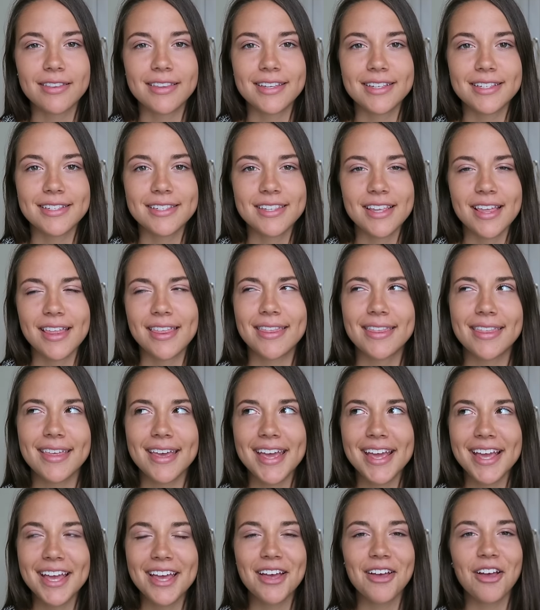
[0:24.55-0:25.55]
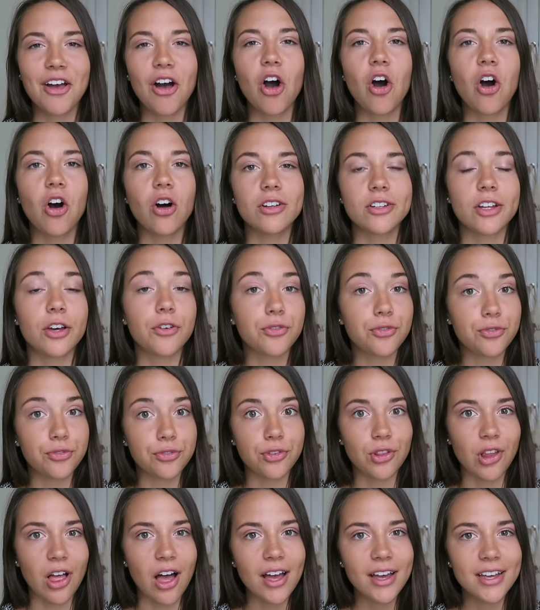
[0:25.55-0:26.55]
this thing called
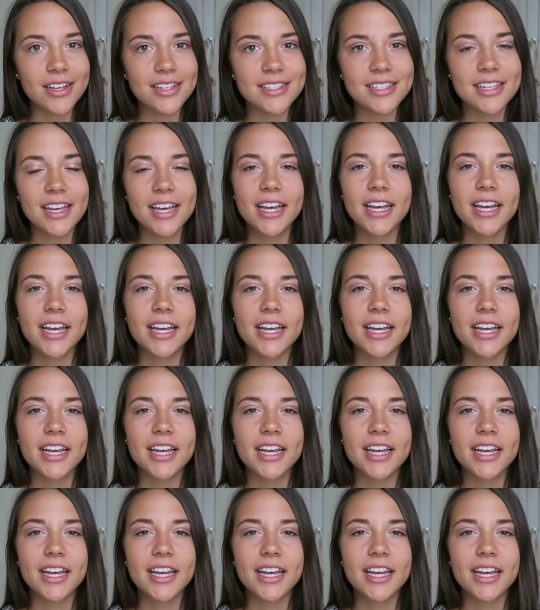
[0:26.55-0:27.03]
f.lux.